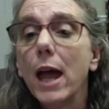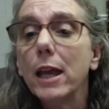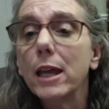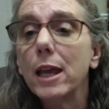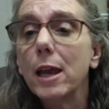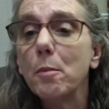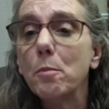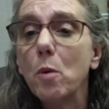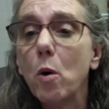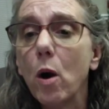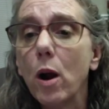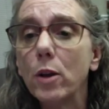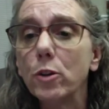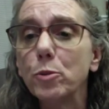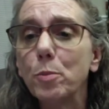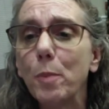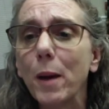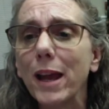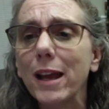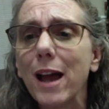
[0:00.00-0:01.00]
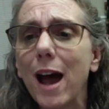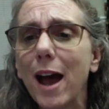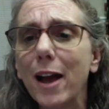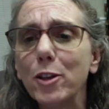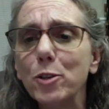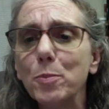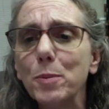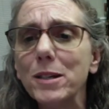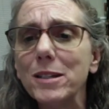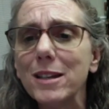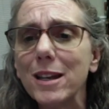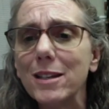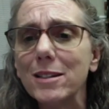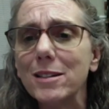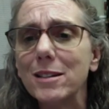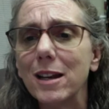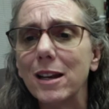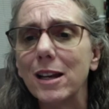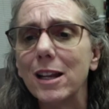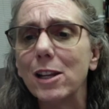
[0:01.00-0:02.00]
Kim Morris, my guy has been
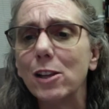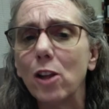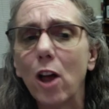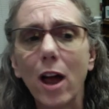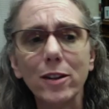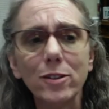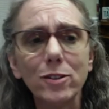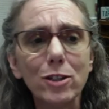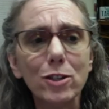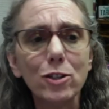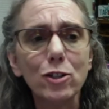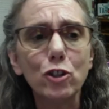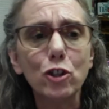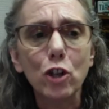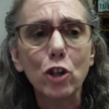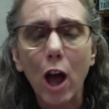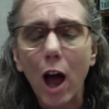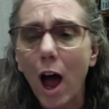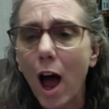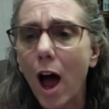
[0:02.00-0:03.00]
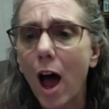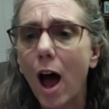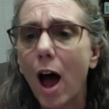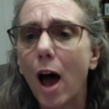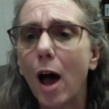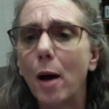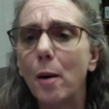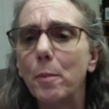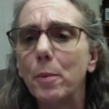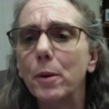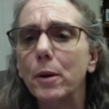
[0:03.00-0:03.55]
distant. He lost his job.